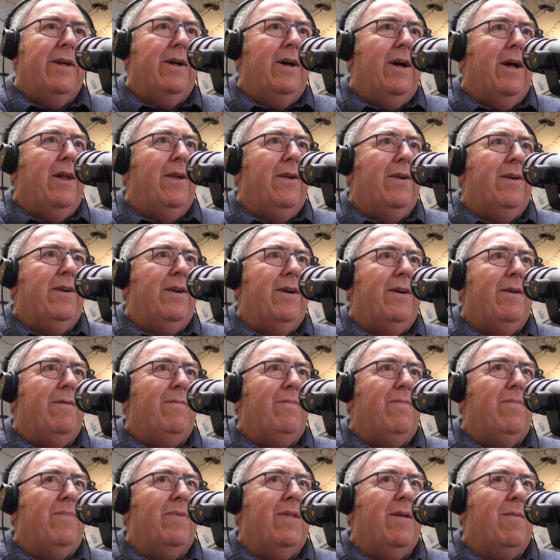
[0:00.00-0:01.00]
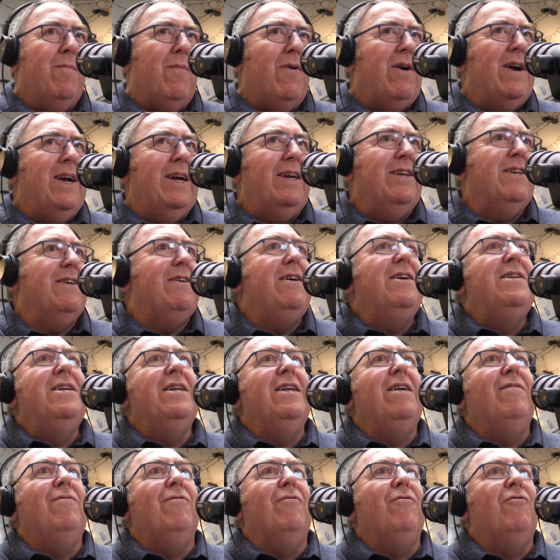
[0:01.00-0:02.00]
And my anxiety
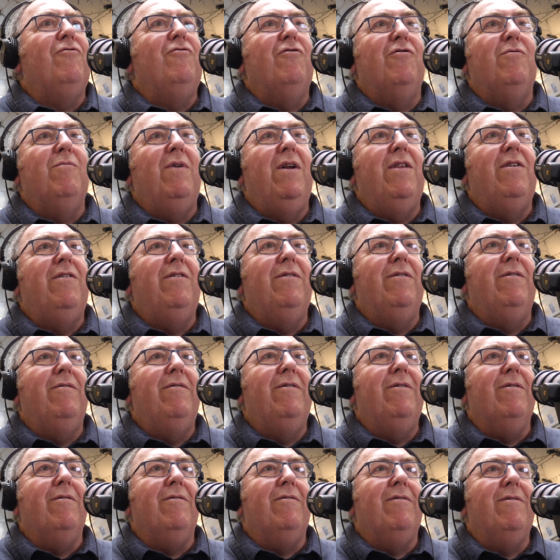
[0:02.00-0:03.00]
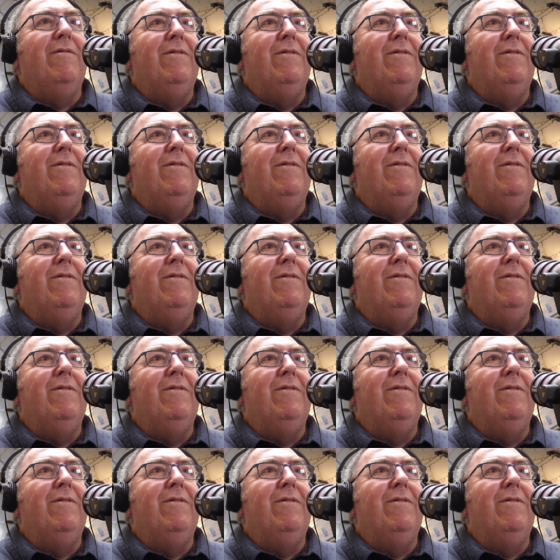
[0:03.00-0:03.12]
levels just went through the roof.